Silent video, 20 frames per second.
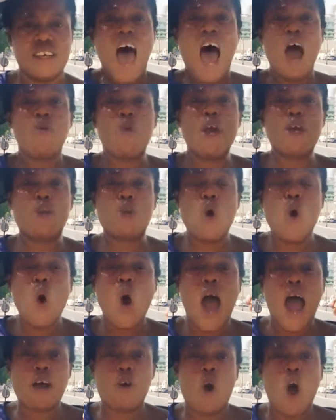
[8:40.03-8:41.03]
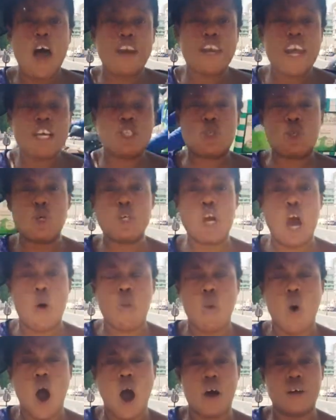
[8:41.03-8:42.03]
I will do according to your
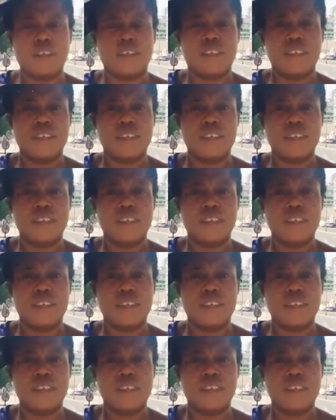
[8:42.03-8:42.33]
word?